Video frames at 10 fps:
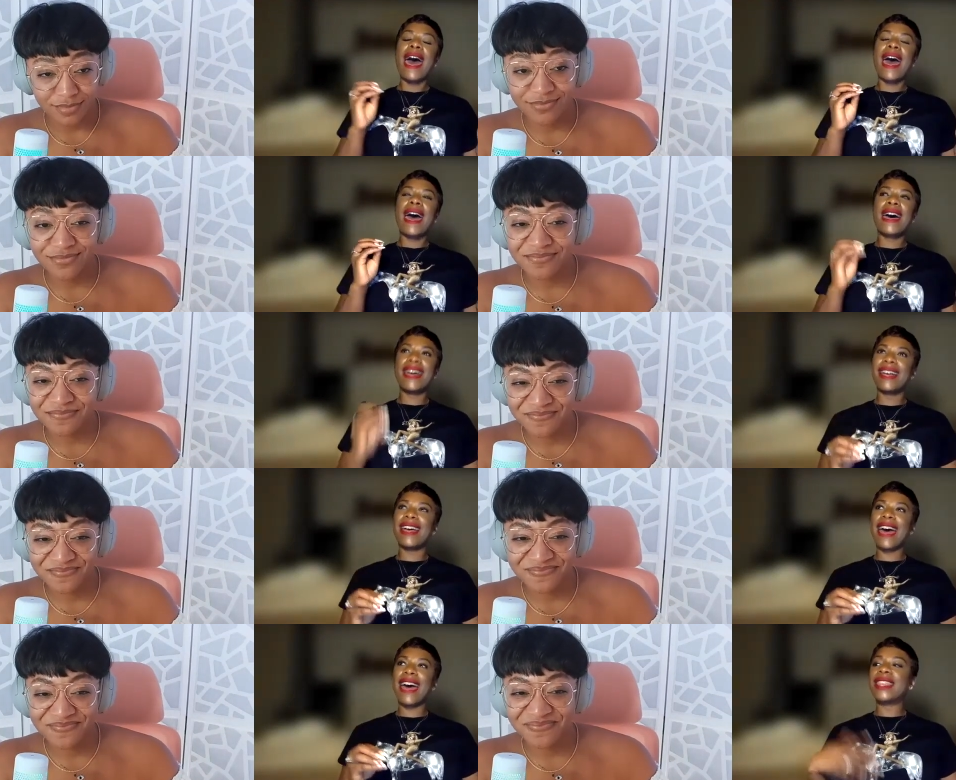
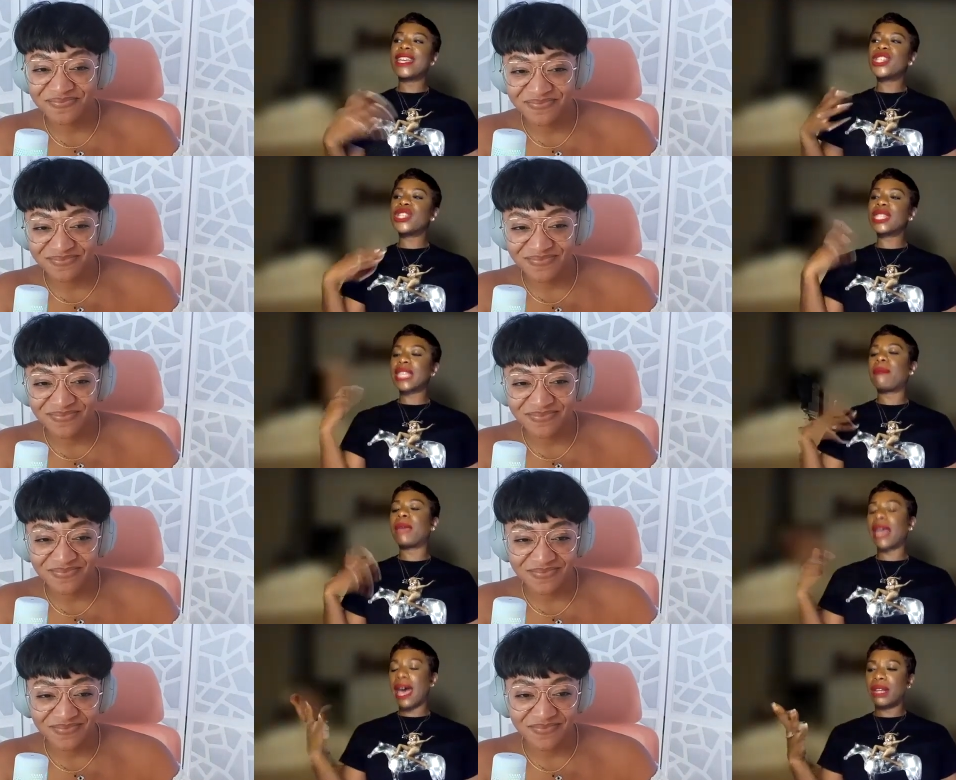Speaker 1: mm-hmm. I think just
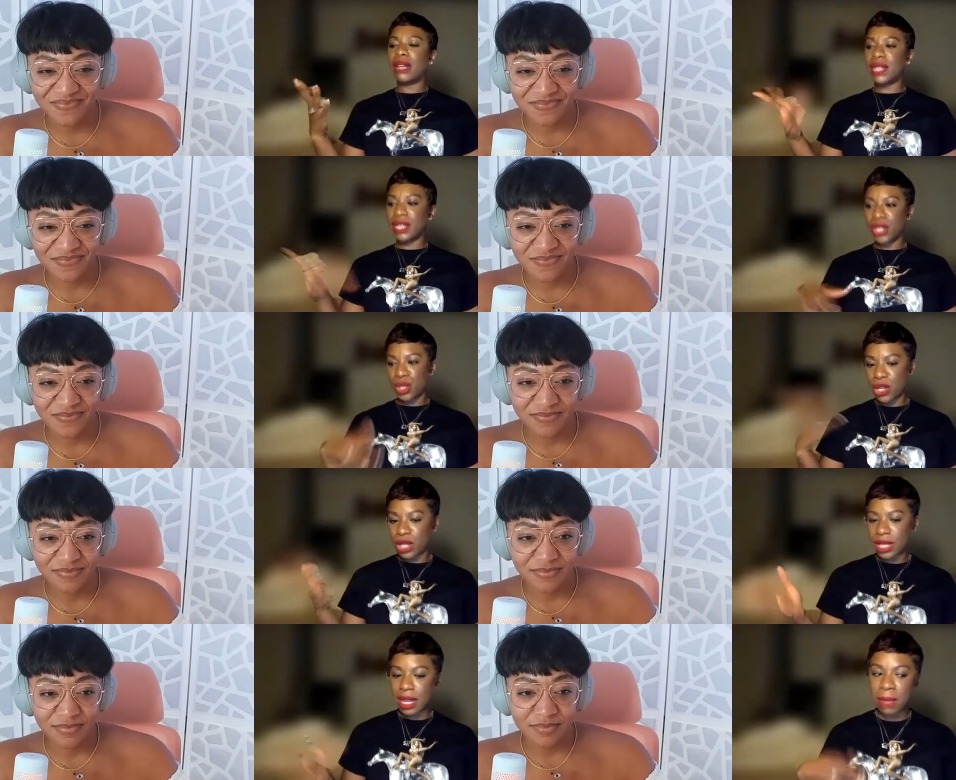coming out of the
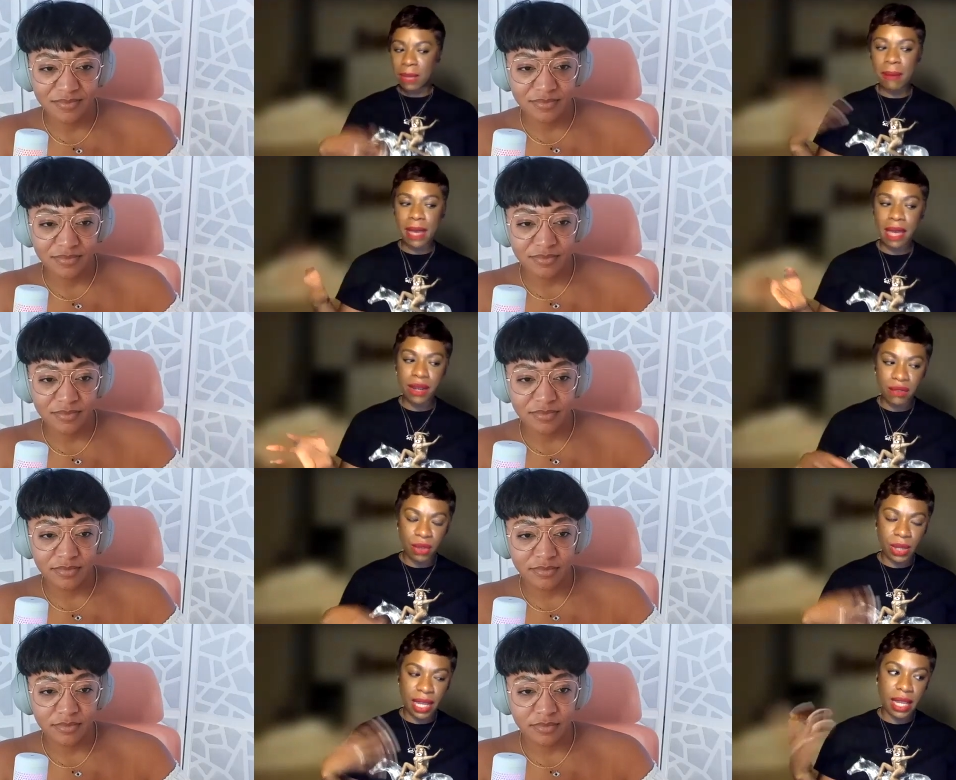situation that I'm coming out of
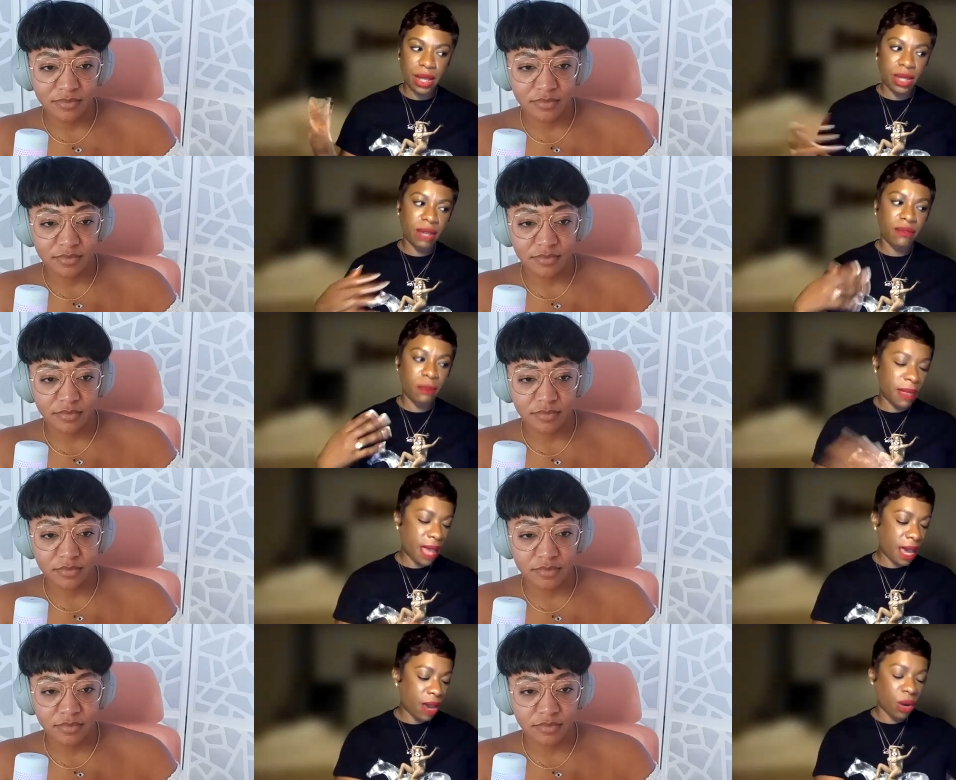or like healing from
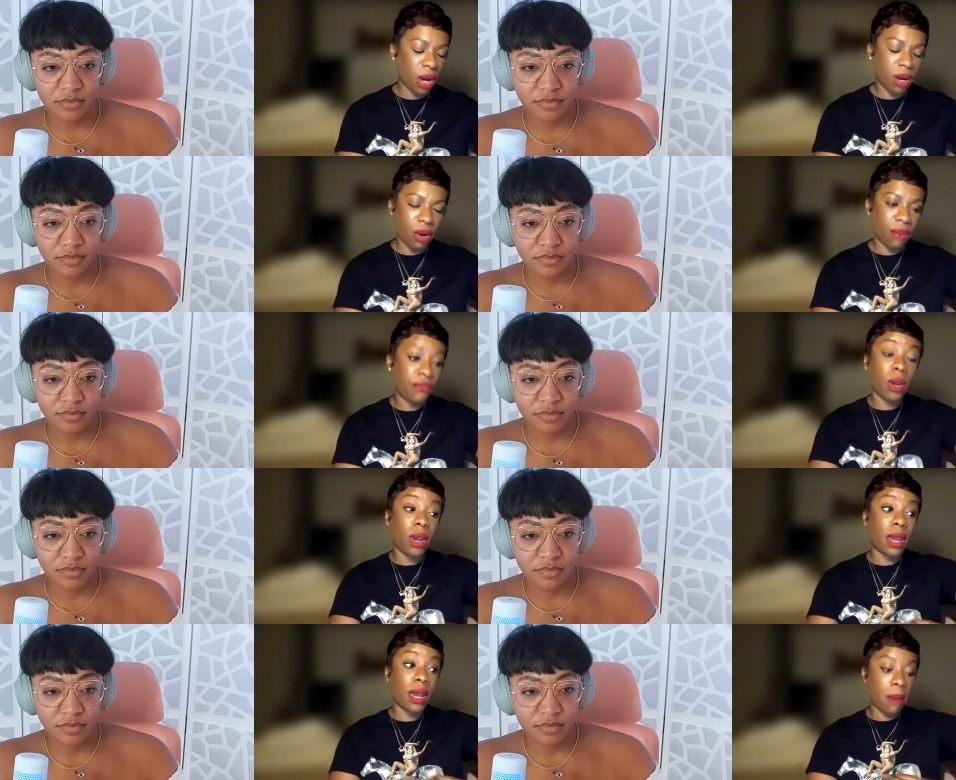that or or
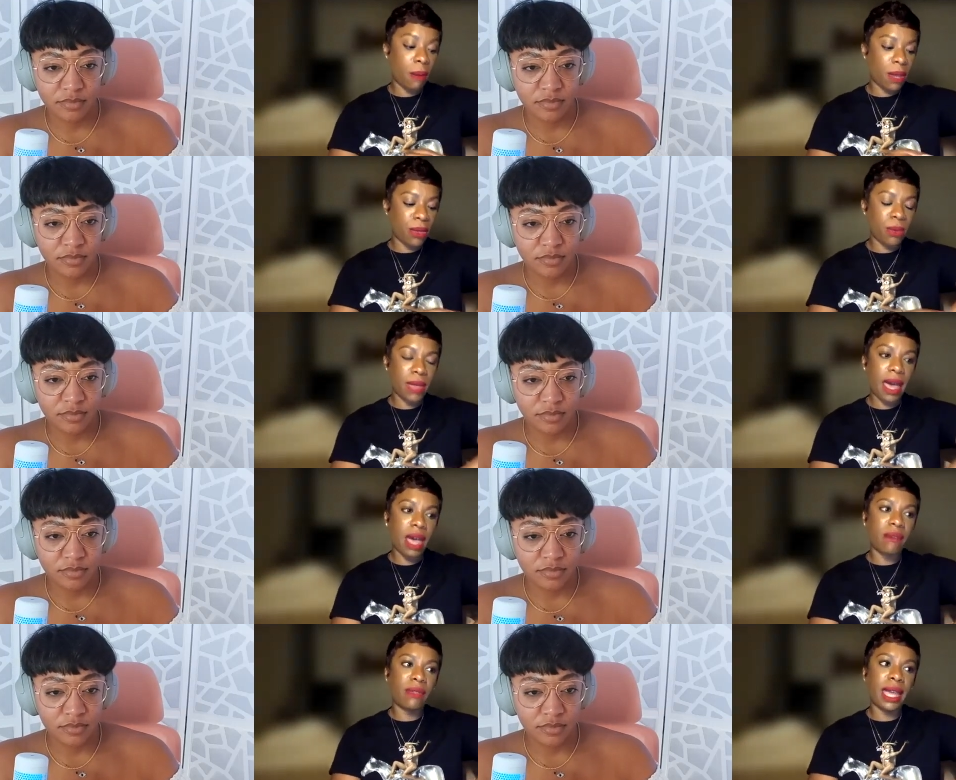figuring out my way through
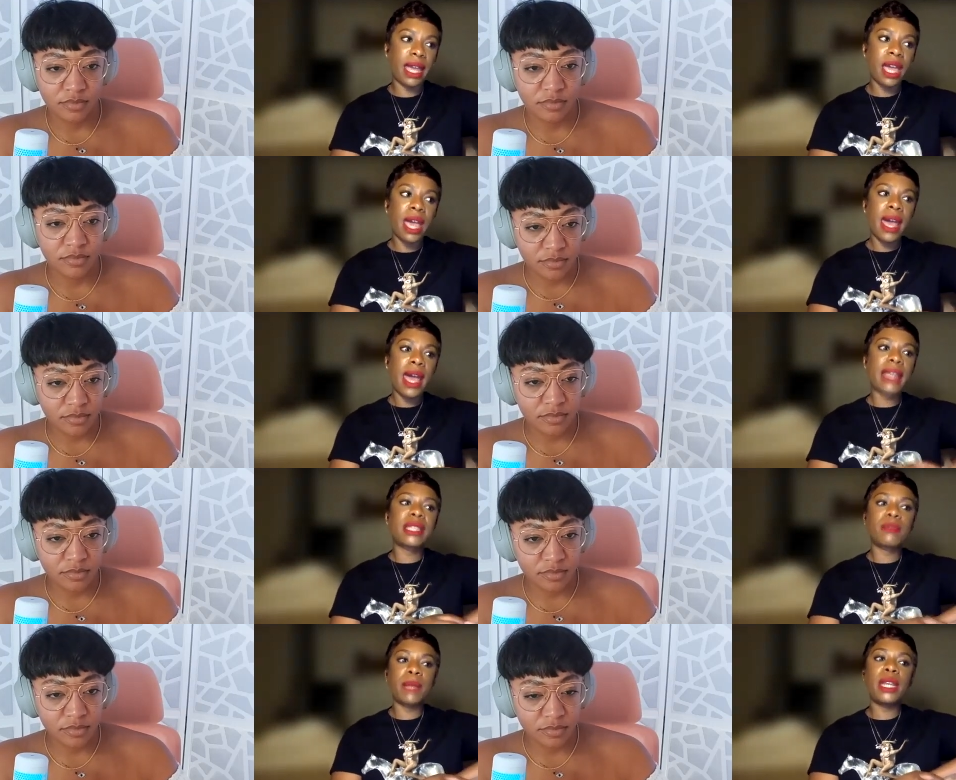that of like
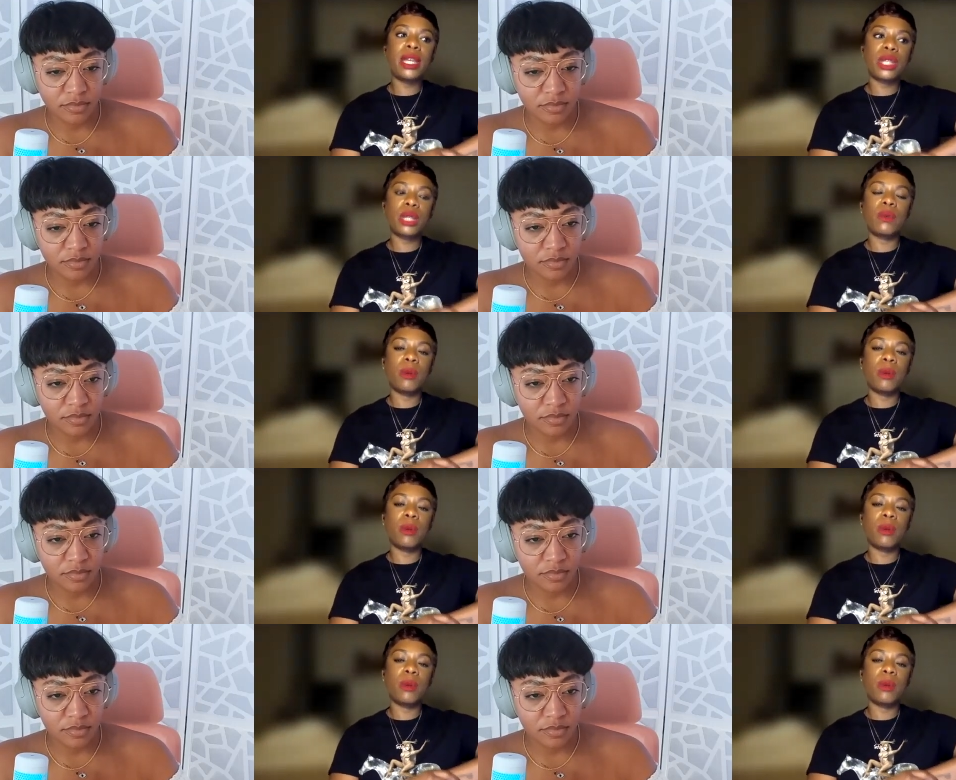explaining to a